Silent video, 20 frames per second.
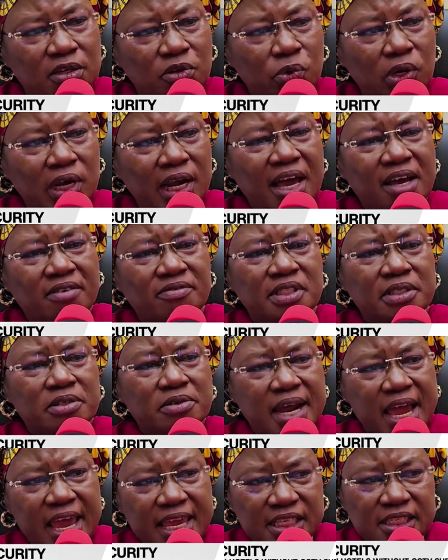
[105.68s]
will have the
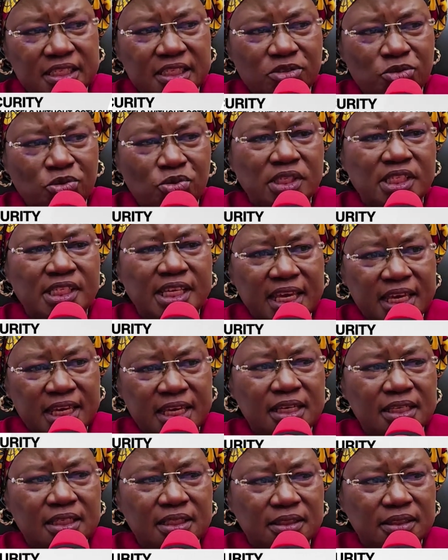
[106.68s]
right to
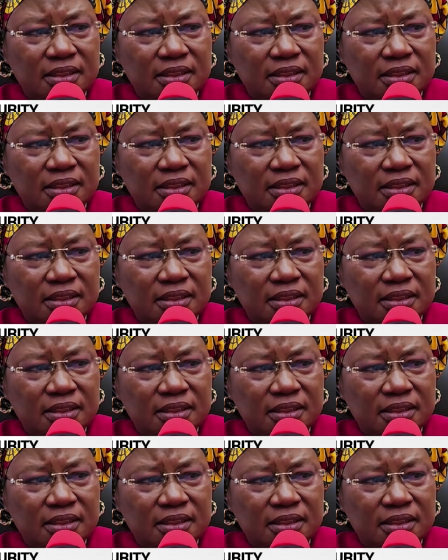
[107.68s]
take